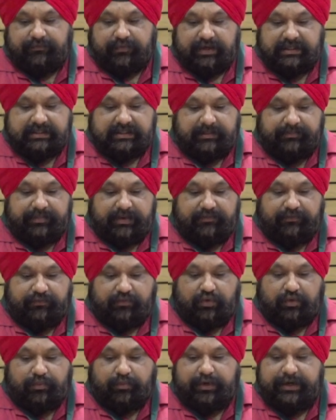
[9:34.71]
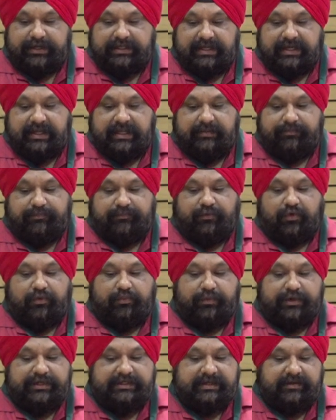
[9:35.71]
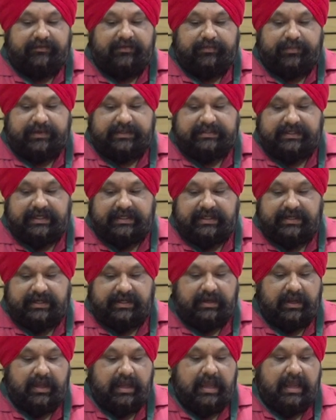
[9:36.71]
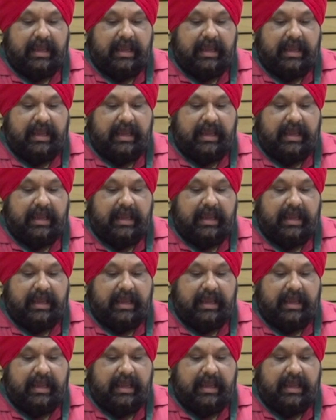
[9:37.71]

For example, 4.3, 4.7% here